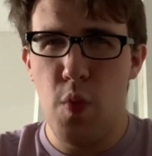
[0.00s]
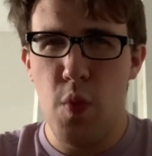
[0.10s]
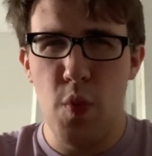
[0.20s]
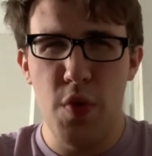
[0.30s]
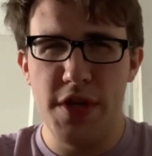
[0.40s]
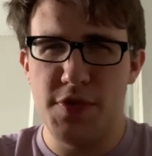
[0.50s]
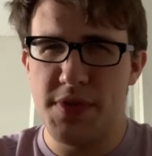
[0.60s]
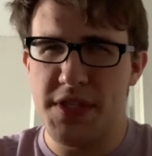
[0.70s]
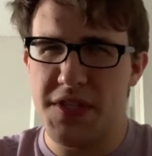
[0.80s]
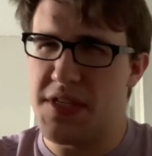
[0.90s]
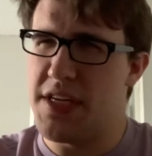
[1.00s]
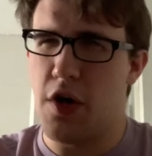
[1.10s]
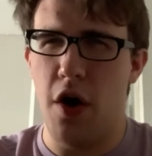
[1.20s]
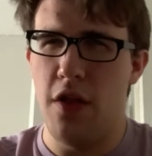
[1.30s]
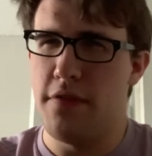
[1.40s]
which was to see
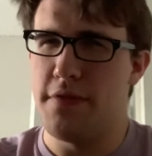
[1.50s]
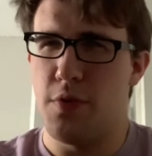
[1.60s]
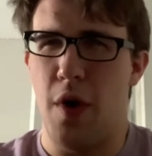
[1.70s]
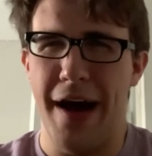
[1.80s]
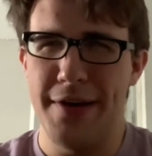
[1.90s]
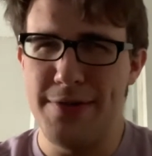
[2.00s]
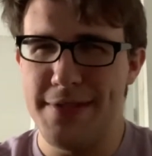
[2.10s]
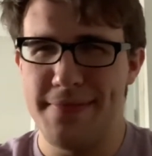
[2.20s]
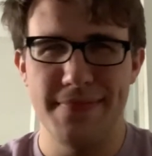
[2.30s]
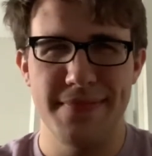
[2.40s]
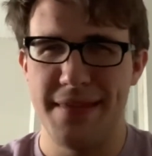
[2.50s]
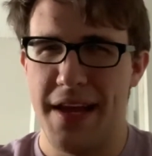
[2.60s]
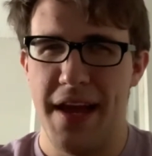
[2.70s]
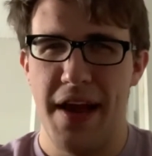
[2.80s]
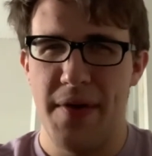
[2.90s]
Call of the Wild,
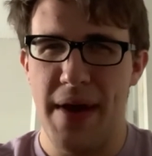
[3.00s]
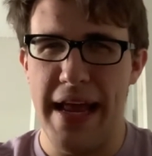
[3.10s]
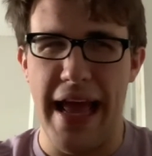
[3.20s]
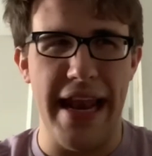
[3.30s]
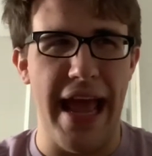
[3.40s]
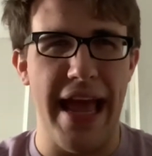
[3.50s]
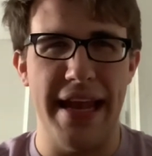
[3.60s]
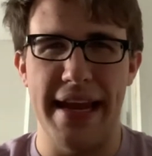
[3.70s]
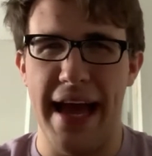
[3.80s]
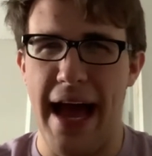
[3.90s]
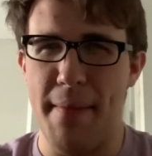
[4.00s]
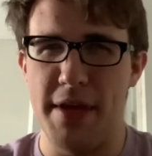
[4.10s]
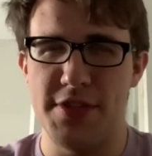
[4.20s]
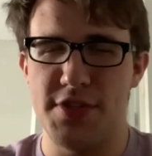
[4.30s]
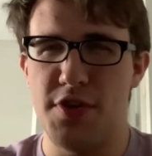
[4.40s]
right? And I
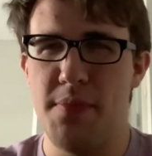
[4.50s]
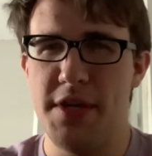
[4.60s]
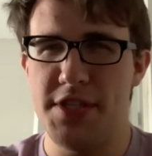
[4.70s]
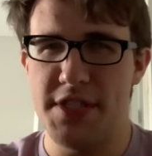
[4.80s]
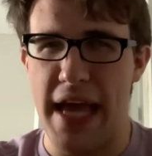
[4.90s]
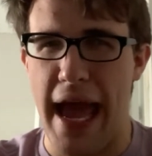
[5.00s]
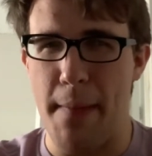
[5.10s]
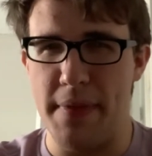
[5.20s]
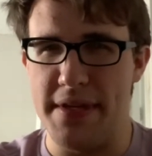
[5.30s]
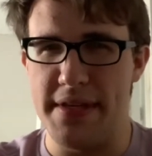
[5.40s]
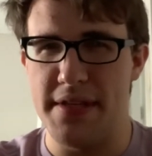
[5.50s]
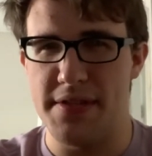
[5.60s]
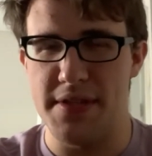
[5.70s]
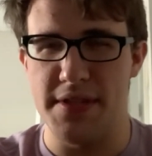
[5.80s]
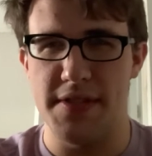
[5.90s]
mean, so much has happened
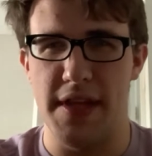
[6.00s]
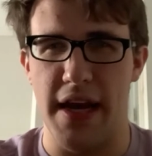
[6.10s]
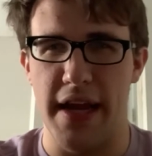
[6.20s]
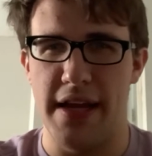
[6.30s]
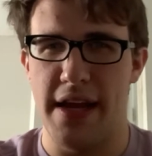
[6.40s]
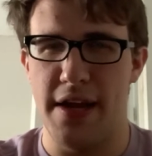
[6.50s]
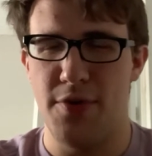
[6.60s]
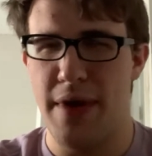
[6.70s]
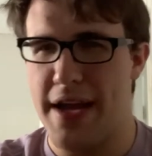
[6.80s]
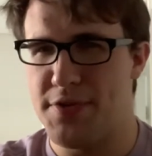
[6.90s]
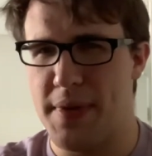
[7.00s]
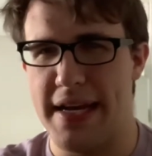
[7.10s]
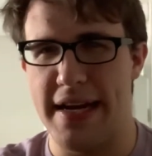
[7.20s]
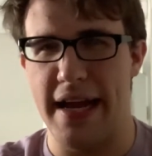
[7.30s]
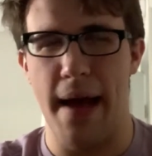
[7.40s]
since then. I
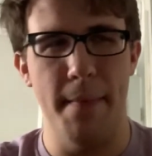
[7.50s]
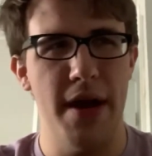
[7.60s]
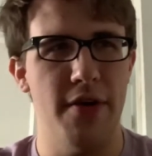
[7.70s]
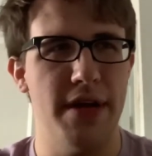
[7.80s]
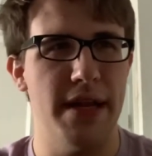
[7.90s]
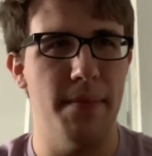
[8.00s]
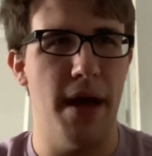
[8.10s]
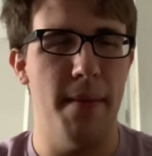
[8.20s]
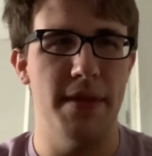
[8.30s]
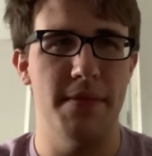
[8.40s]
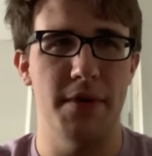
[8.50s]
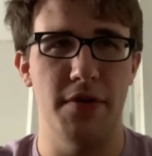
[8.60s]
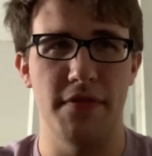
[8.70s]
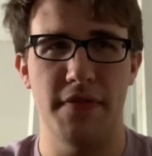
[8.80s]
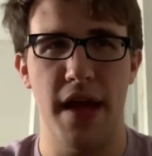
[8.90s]
graduated, I got married, I'm in the
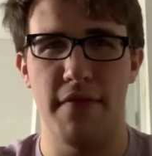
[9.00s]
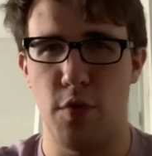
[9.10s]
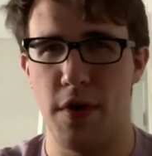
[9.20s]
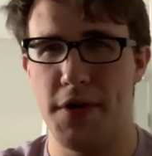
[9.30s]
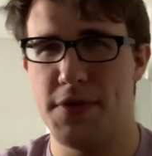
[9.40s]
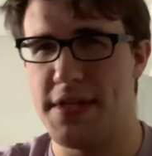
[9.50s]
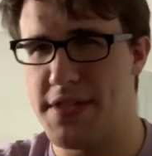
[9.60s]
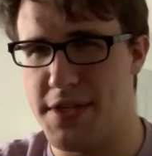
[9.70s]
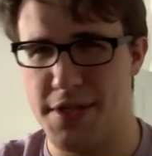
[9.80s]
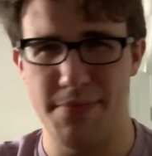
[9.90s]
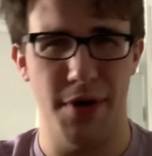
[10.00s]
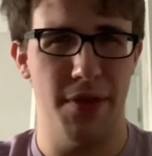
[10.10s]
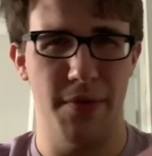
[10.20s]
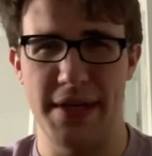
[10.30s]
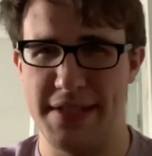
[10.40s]
middle of kind of a work transition, part of
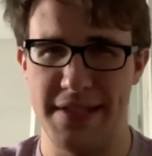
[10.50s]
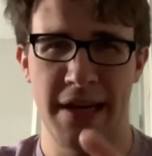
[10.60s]
the reason